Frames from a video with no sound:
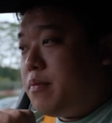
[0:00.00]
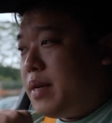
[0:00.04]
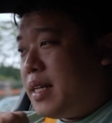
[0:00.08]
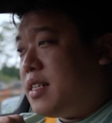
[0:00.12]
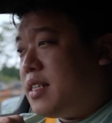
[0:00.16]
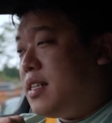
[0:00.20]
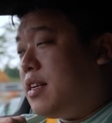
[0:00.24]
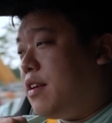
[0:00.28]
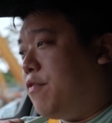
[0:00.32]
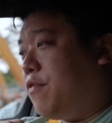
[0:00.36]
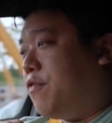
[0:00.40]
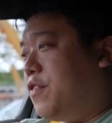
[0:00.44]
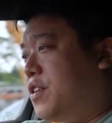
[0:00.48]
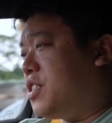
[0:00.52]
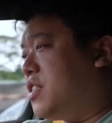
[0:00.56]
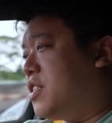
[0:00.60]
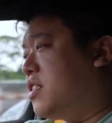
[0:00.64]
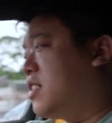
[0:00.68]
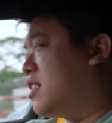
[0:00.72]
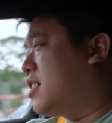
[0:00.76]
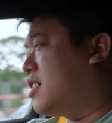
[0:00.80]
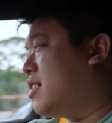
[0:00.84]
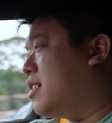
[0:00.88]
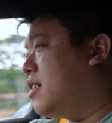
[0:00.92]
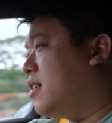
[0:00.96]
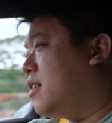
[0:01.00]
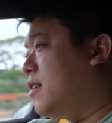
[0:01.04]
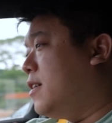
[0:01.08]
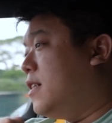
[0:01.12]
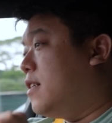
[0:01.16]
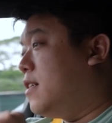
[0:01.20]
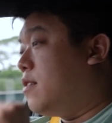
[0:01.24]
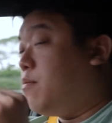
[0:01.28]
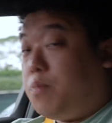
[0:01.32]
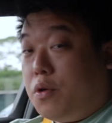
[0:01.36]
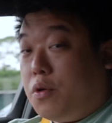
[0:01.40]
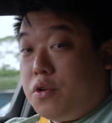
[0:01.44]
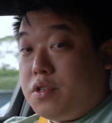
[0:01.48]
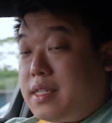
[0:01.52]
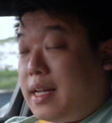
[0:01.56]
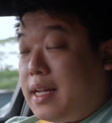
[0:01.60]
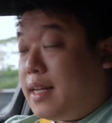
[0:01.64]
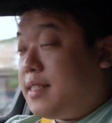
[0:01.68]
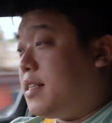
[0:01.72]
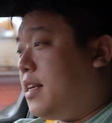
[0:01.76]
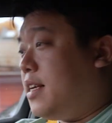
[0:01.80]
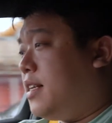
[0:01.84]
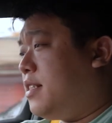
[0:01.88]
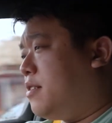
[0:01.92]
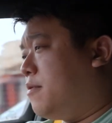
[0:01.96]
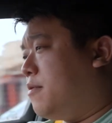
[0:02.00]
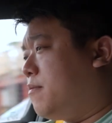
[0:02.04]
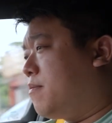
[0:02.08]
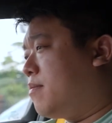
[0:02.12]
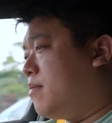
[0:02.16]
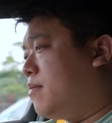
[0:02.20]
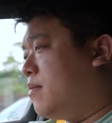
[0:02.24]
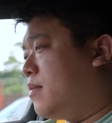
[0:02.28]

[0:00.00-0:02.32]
better efficiency, Polestar says.